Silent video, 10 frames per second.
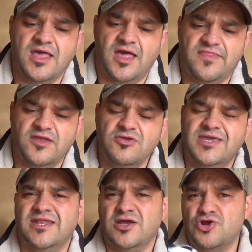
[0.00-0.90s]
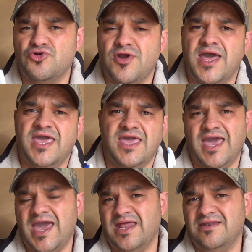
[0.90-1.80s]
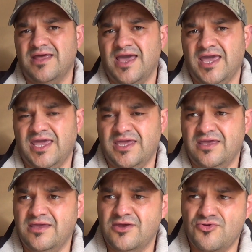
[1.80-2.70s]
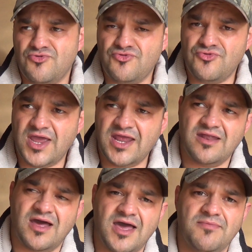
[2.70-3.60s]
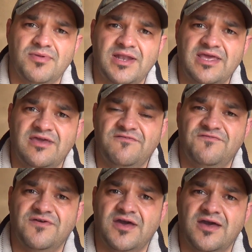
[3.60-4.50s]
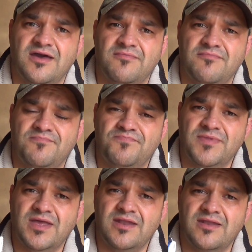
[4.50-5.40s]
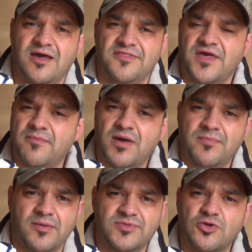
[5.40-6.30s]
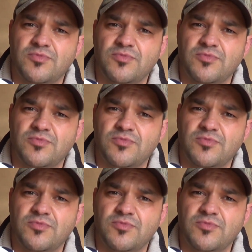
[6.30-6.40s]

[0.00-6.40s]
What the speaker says: And then you get a grey and a red, I believe. Now, I do